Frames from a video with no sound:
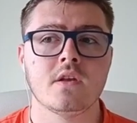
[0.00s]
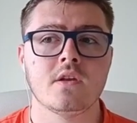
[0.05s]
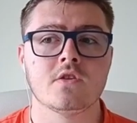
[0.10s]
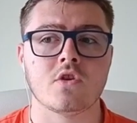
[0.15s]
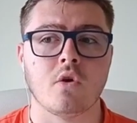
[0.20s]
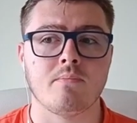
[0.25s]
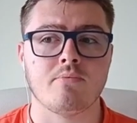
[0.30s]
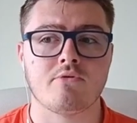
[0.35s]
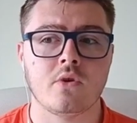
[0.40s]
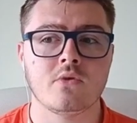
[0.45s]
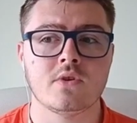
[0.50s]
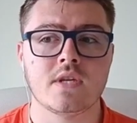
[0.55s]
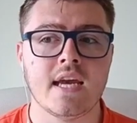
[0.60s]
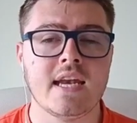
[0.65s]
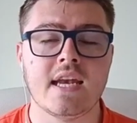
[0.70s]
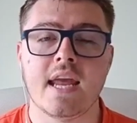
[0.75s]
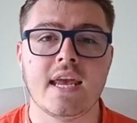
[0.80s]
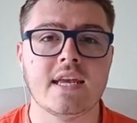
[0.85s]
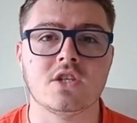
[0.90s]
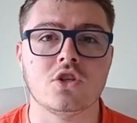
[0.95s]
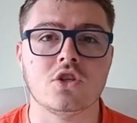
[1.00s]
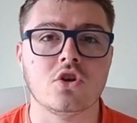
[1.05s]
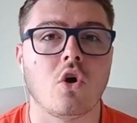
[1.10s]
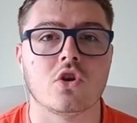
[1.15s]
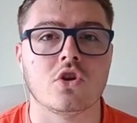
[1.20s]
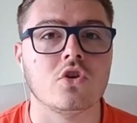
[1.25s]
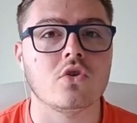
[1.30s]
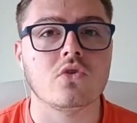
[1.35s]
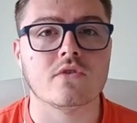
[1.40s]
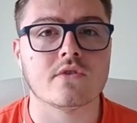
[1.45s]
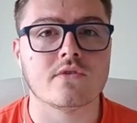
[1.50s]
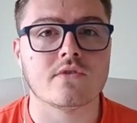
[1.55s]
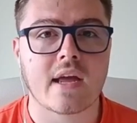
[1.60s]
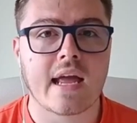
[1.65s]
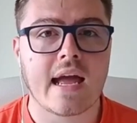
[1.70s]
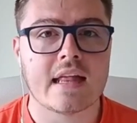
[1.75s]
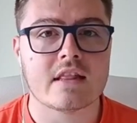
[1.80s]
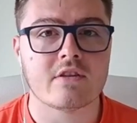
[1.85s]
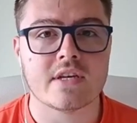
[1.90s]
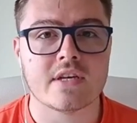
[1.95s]
So protein is not used for
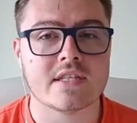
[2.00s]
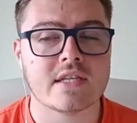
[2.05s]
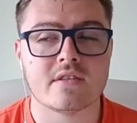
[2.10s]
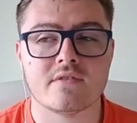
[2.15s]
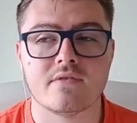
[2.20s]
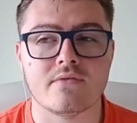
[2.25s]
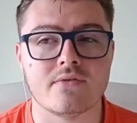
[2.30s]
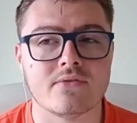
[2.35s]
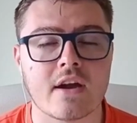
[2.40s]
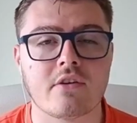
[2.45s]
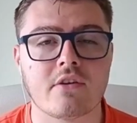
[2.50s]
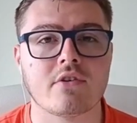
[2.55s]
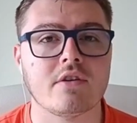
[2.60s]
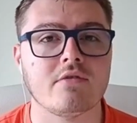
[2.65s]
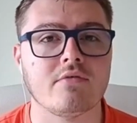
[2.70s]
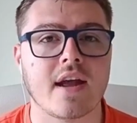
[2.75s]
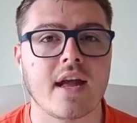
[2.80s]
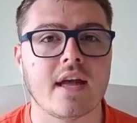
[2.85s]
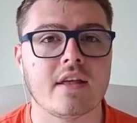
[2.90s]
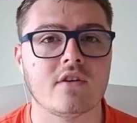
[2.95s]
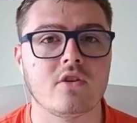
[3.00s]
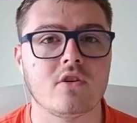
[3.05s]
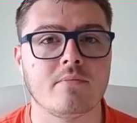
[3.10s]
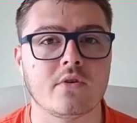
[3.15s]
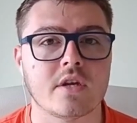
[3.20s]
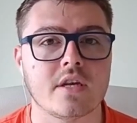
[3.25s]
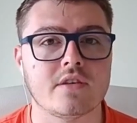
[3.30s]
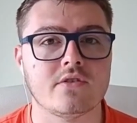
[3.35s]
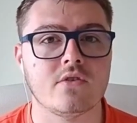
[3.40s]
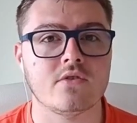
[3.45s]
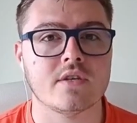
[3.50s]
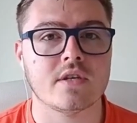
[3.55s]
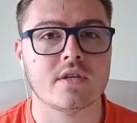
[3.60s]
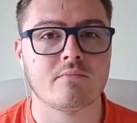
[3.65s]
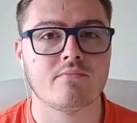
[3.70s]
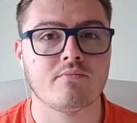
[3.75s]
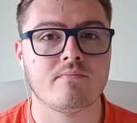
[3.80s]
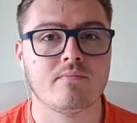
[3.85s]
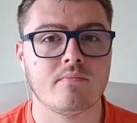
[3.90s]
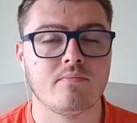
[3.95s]
calories. It's very rare that your body is
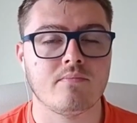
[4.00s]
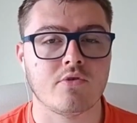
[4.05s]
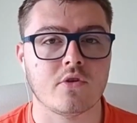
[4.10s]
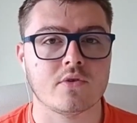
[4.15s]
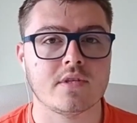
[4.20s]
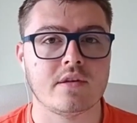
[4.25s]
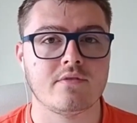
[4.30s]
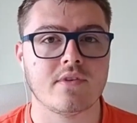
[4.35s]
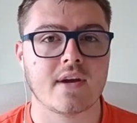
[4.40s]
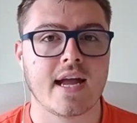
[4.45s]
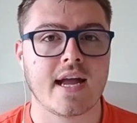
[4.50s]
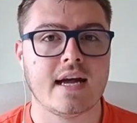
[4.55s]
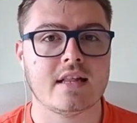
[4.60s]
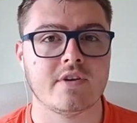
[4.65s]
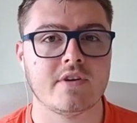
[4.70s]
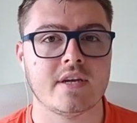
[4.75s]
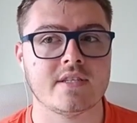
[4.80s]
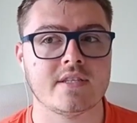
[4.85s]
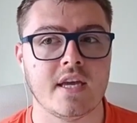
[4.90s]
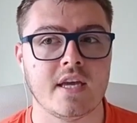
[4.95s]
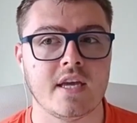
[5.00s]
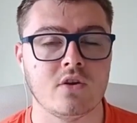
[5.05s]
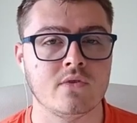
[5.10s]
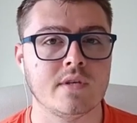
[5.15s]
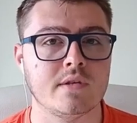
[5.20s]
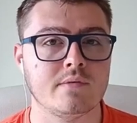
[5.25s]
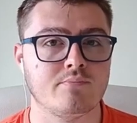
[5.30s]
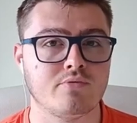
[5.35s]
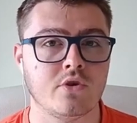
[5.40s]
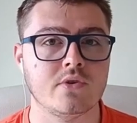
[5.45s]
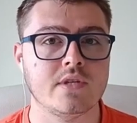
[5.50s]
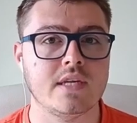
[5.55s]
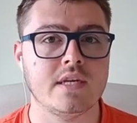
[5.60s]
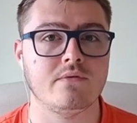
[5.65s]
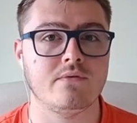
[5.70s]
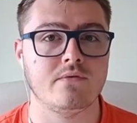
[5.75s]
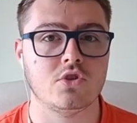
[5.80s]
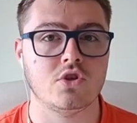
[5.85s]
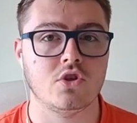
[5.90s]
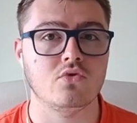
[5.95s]
using protein for calories. It uses
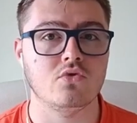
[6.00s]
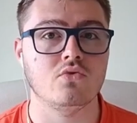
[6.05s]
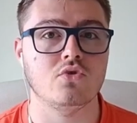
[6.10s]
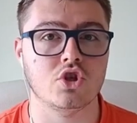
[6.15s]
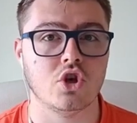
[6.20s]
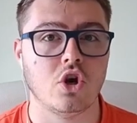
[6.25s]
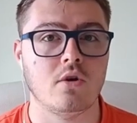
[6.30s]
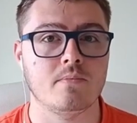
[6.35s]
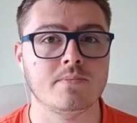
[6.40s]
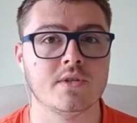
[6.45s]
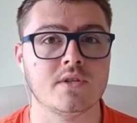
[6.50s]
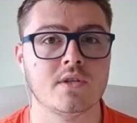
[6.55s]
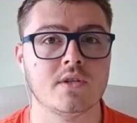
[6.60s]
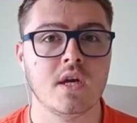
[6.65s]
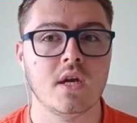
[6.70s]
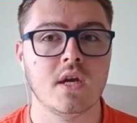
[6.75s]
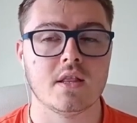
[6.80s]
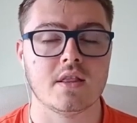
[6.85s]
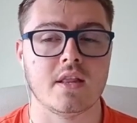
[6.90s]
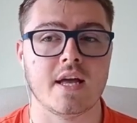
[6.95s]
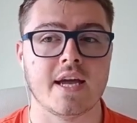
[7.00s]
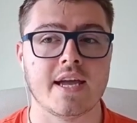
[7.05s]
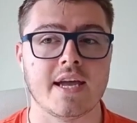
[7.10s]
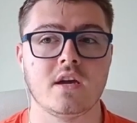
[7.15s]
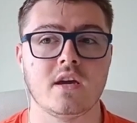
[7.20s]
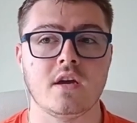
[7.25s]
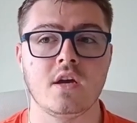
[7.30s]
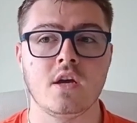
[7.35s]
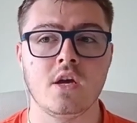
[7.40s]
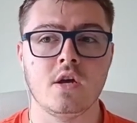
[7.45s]
protein to do jobs like